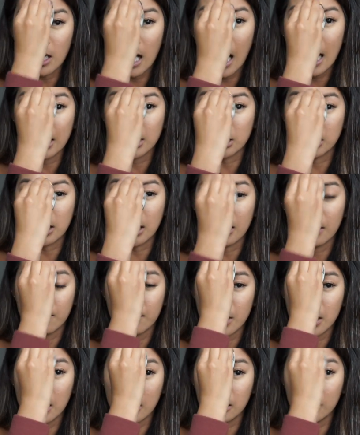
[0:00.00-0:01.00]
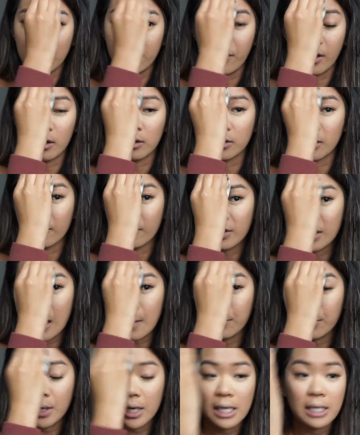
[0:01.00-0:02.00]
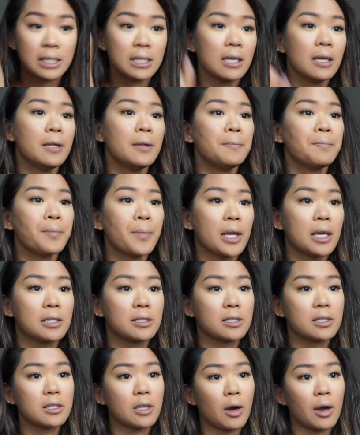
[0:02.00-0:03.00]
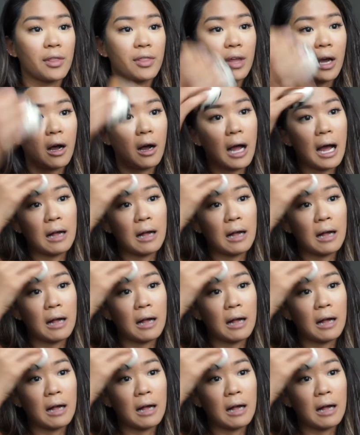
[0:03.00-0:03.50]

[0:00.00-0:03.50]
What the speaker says: I just like immediately fell in love with that place. And so I thought